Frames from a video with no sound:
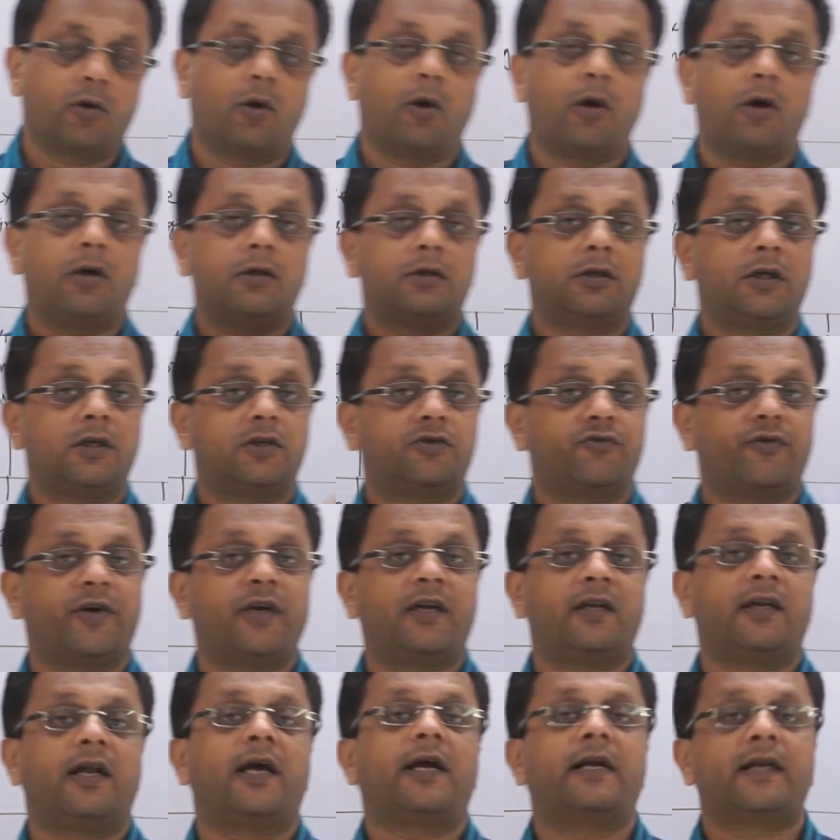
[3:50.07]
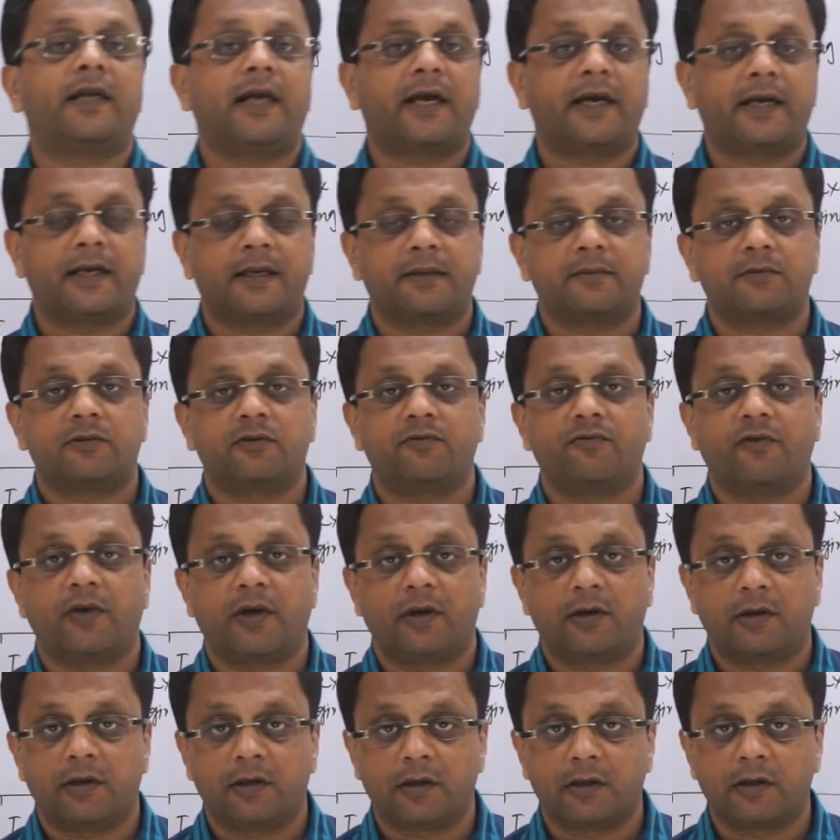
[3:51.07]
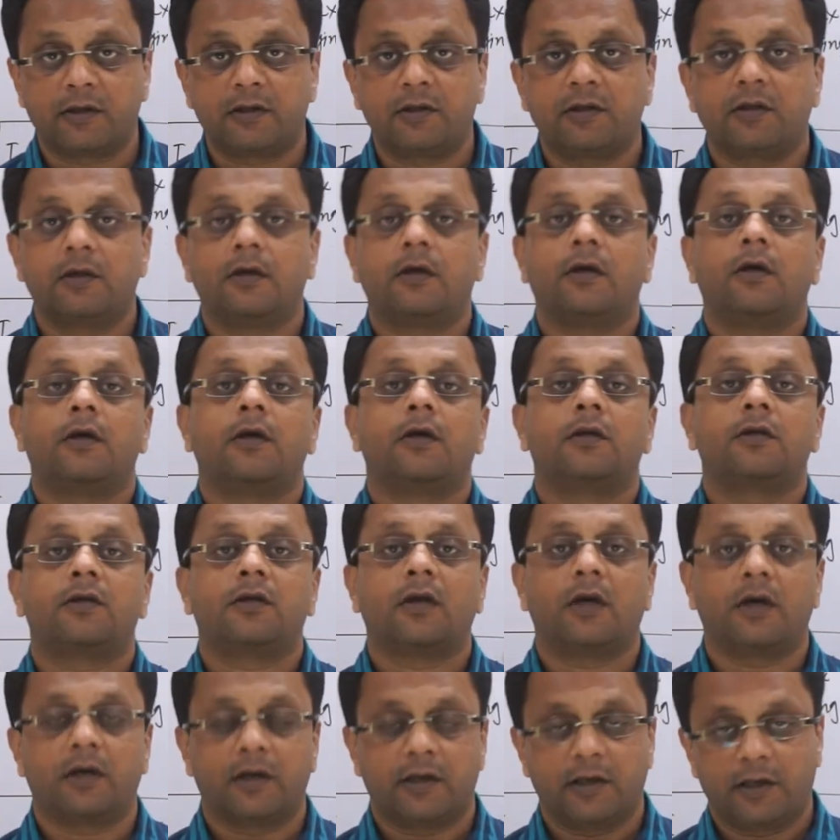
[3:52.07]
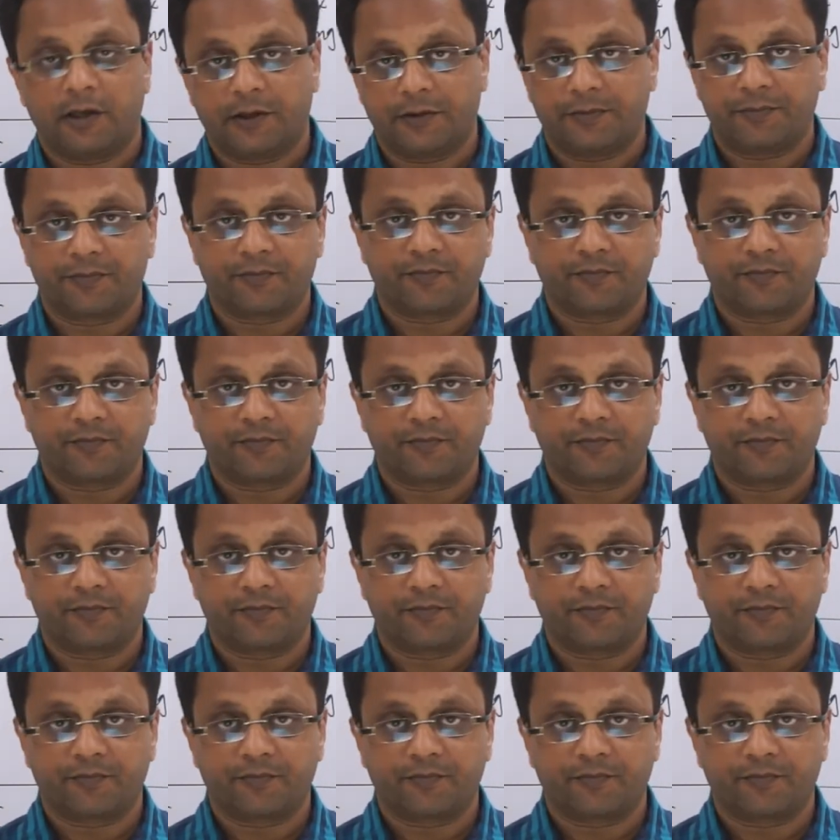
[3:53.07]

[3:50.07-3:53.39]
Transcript: all the 12 line diagrams we have learned thoroughly.